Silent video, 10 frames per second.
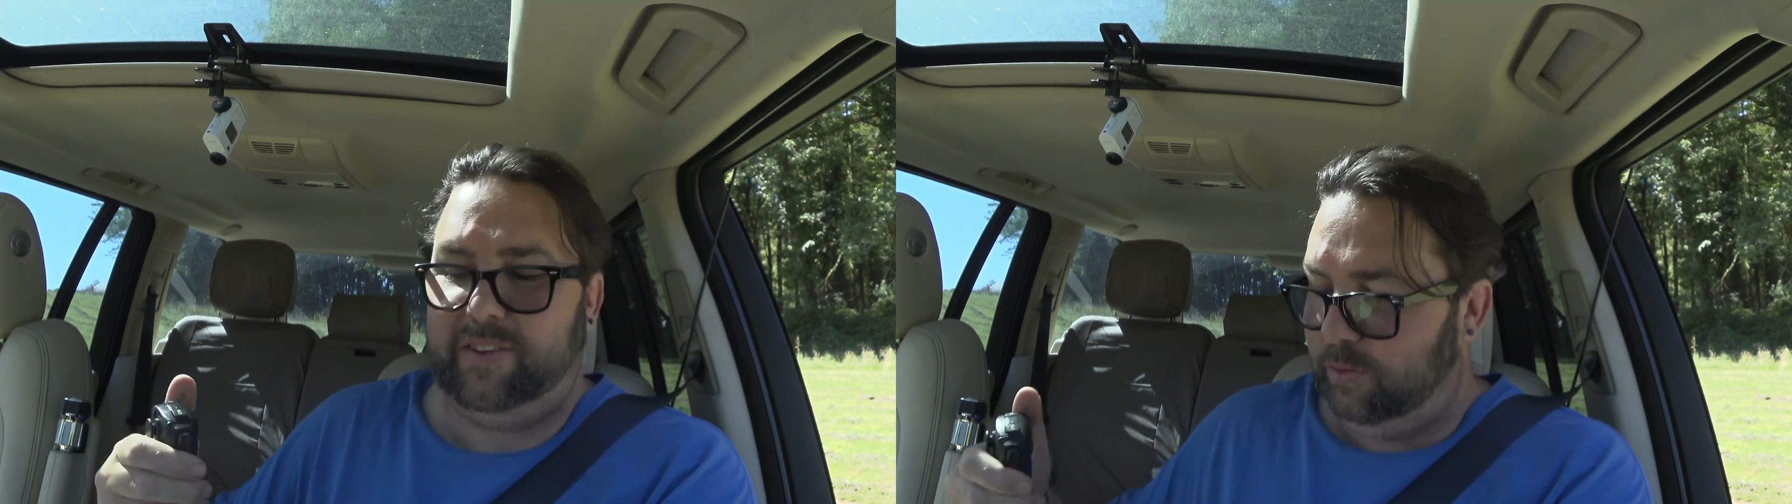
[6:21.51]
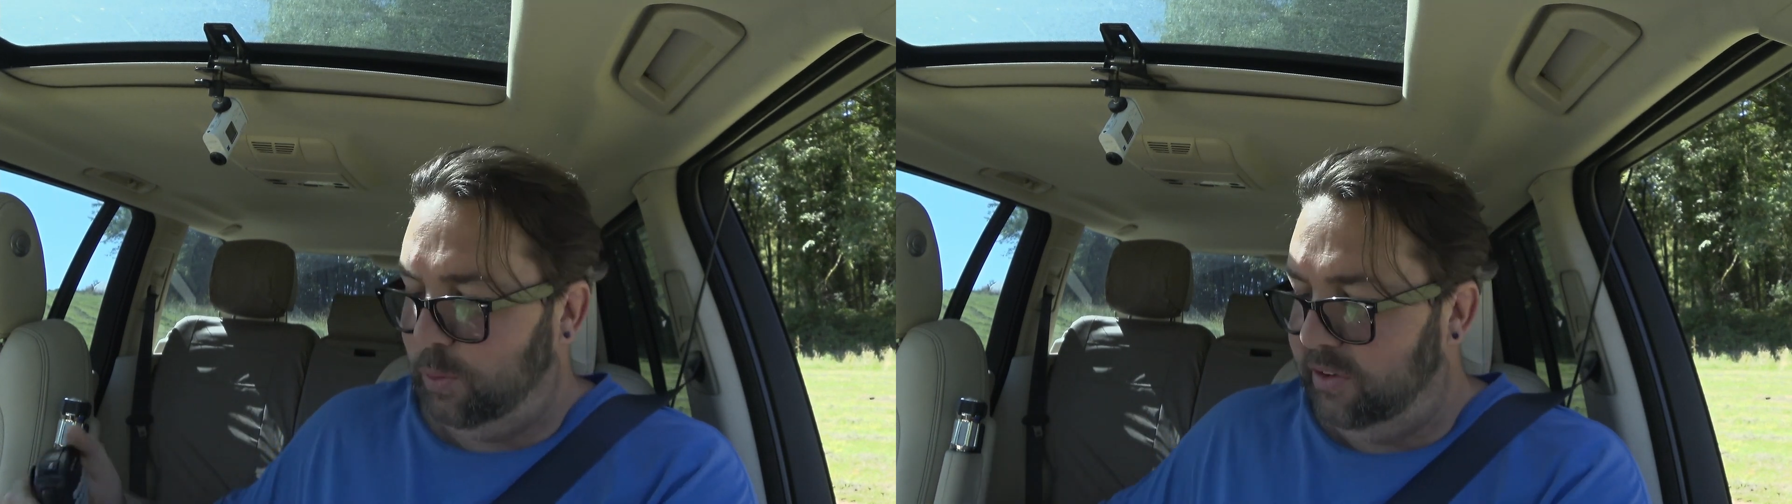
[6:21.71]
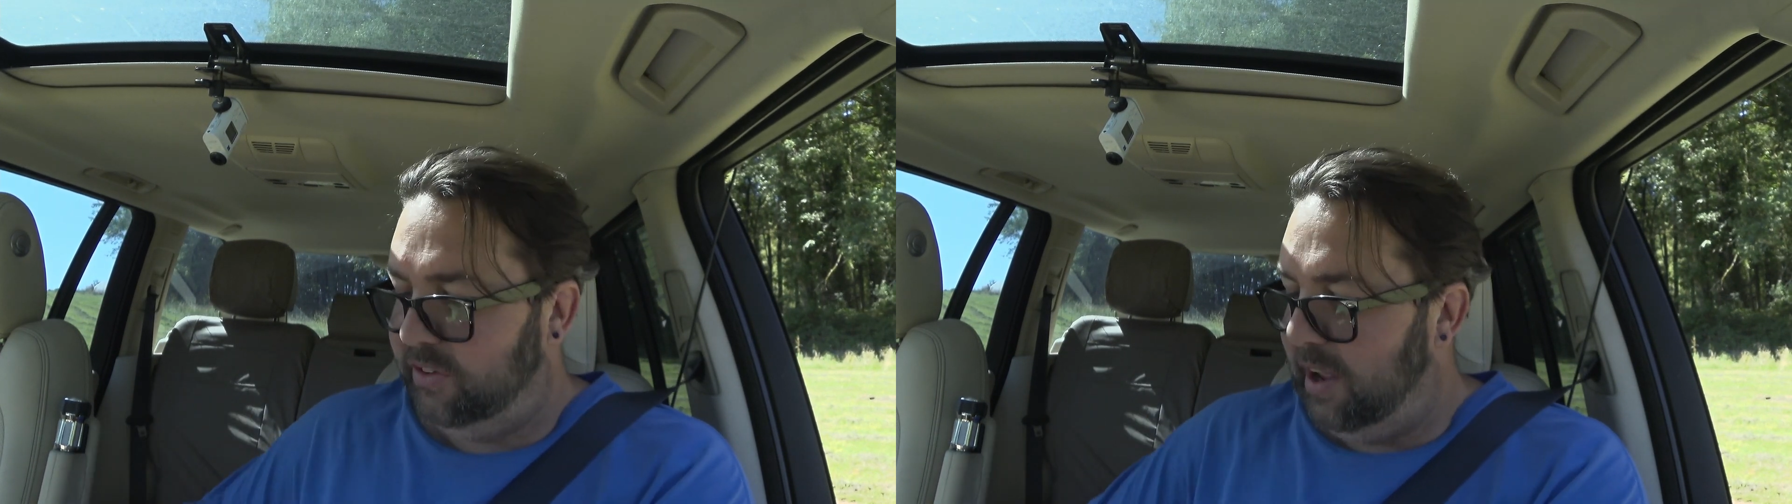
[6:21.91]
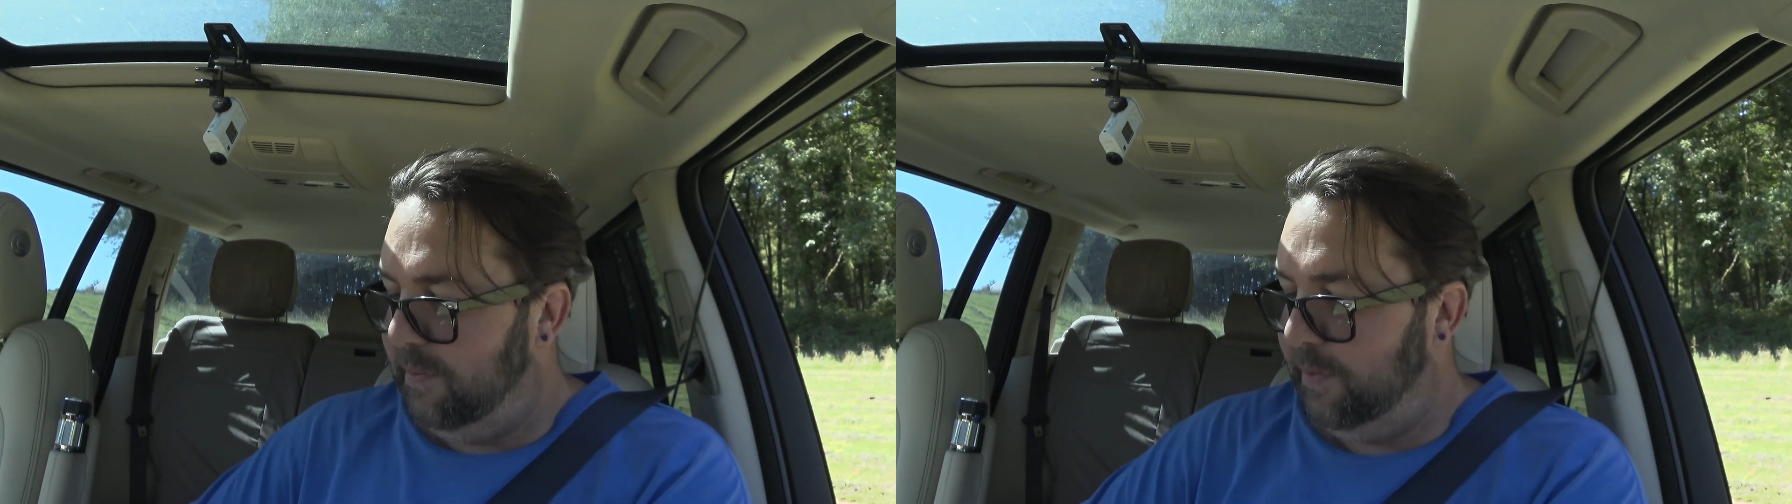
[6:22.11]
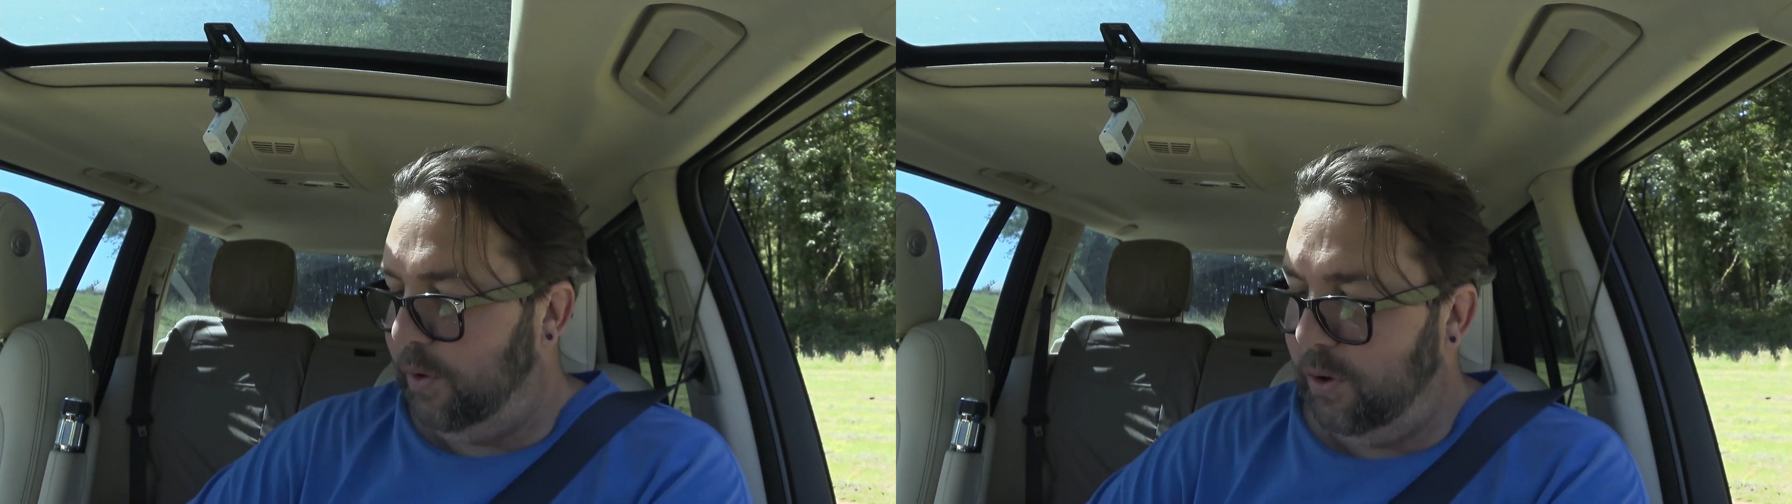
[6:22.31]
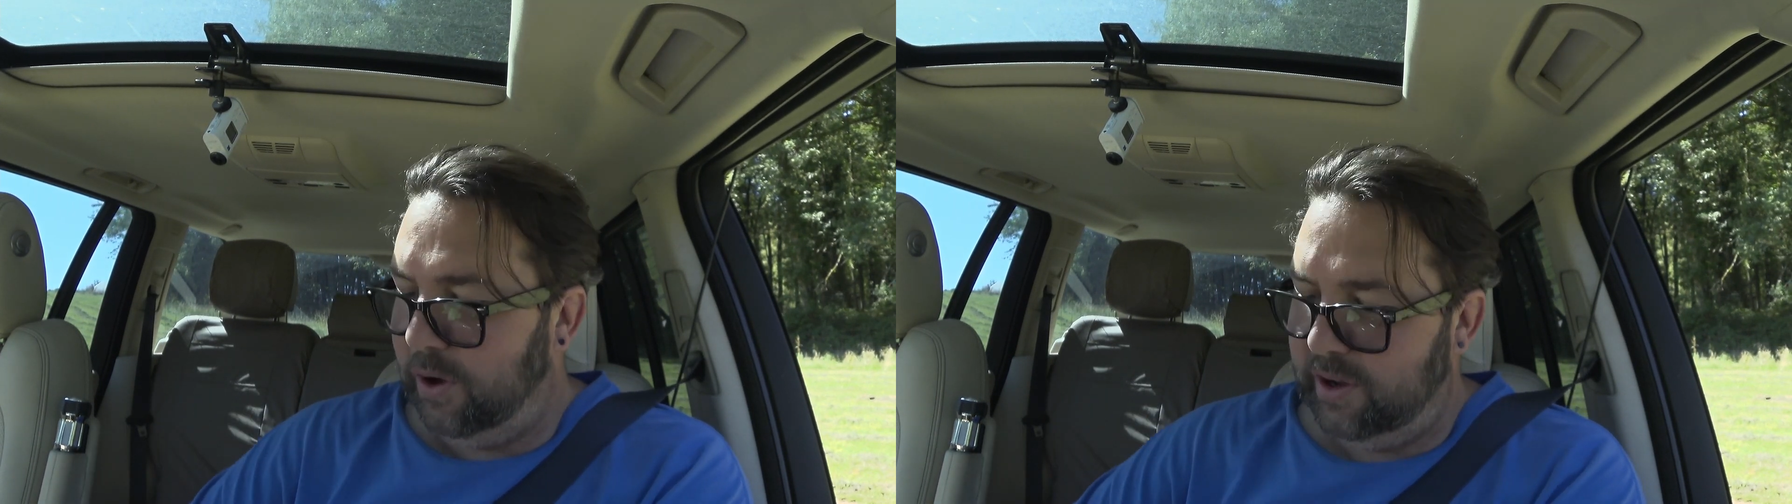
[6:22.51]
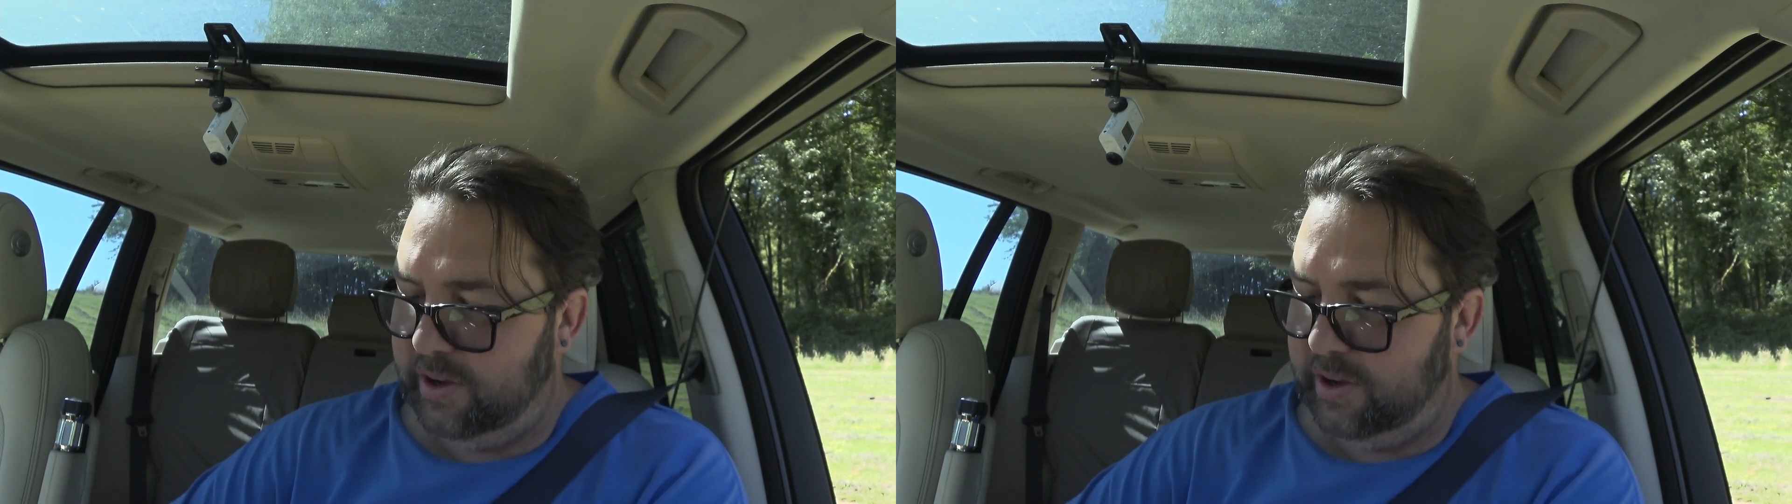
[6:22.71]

This one's set for